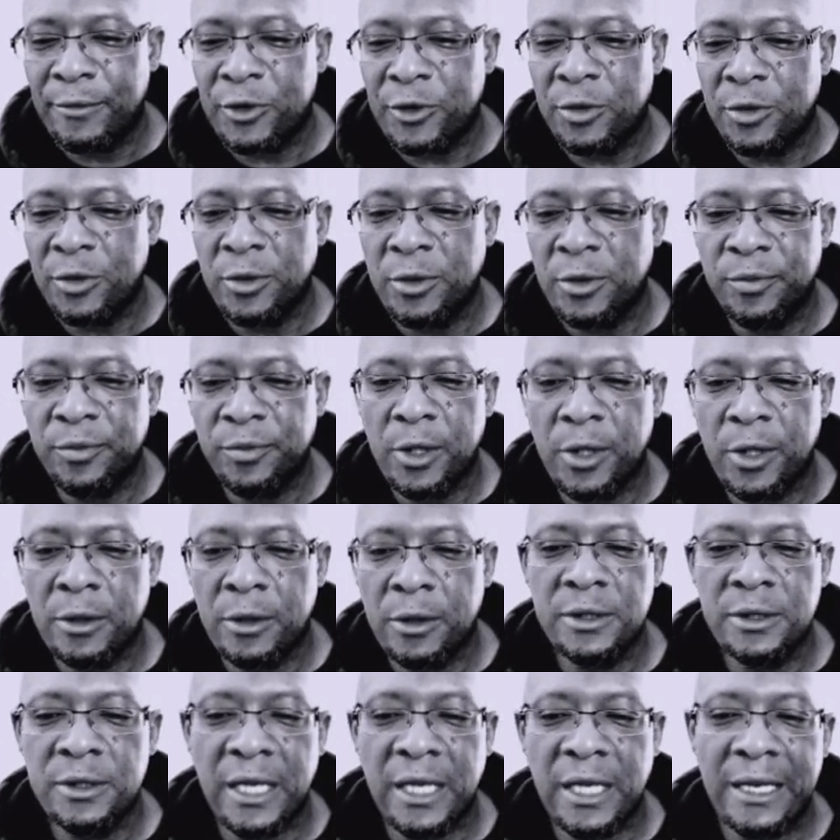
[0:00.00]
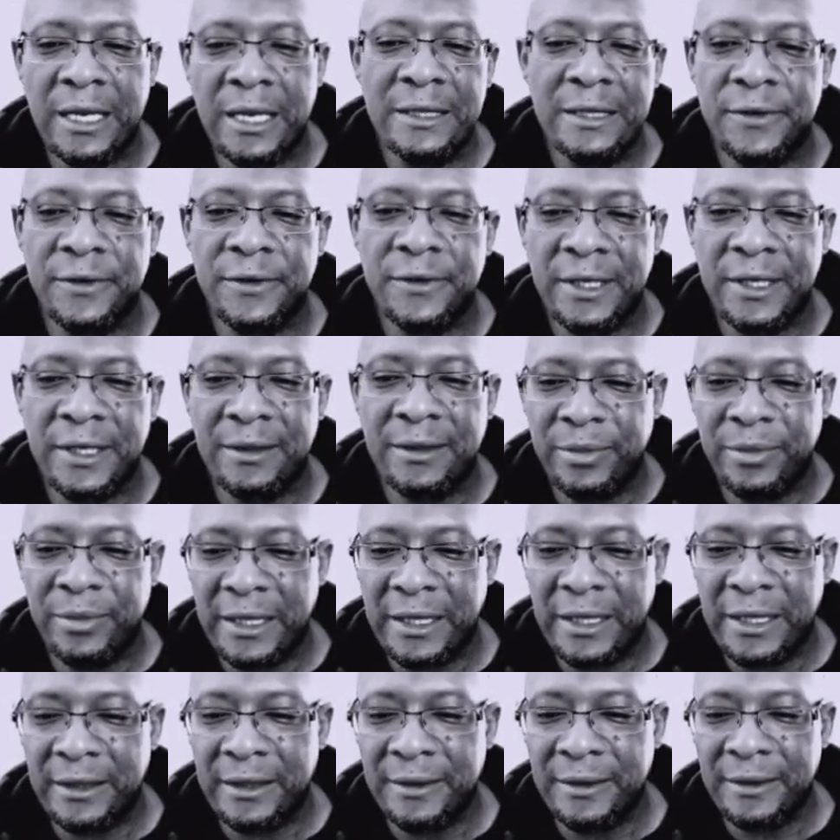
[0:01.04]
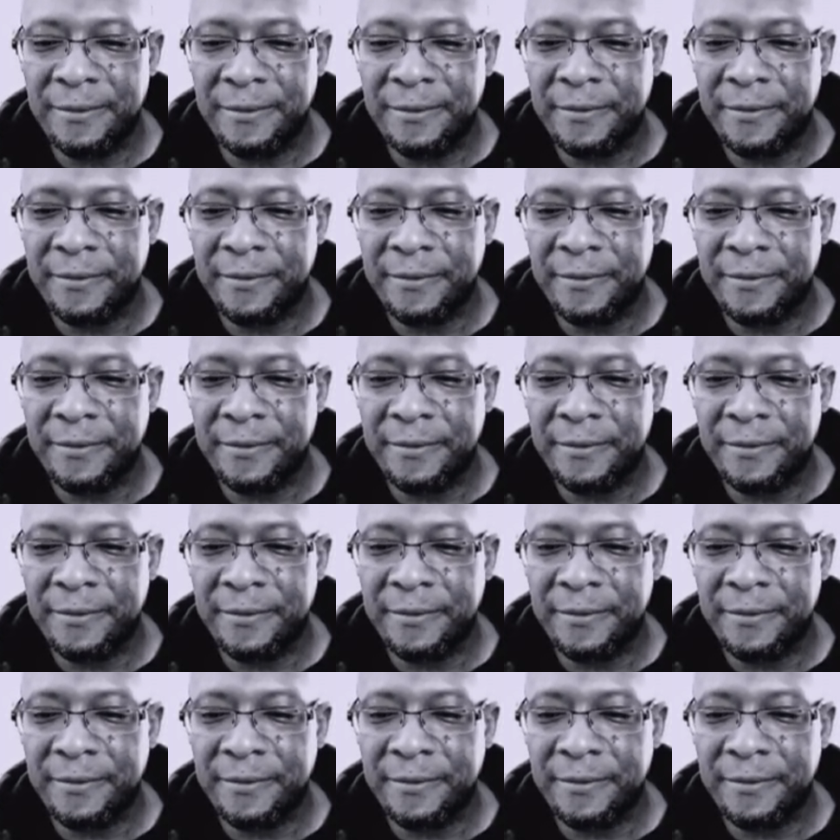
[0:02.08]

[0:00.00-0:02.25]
Double pawns aren't that bad.